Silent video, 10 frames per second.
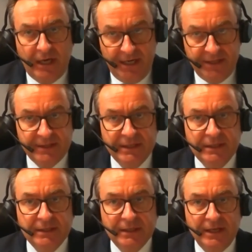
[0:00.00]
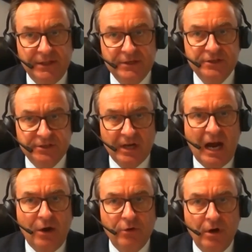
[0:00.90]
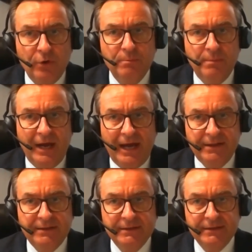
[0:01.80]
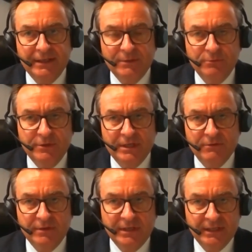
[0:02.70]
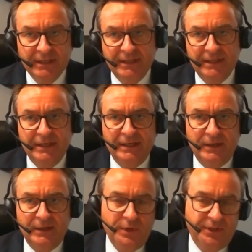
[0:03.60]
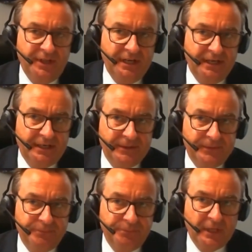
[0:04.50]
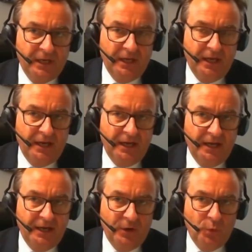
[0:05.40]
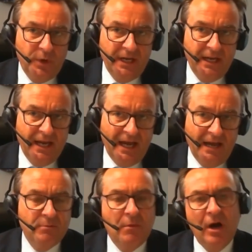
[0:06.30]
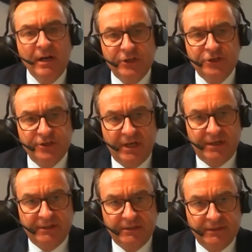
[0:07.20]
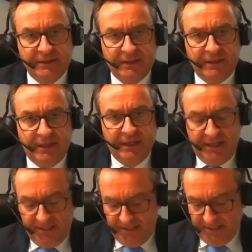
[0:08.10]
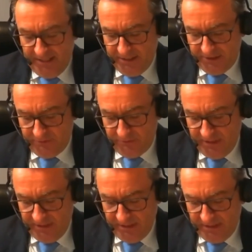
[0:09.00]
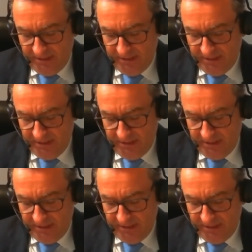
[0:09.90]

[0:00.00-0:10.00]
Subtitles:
I think, and this is our own path at Munich Re, we think we have a market share in the industry,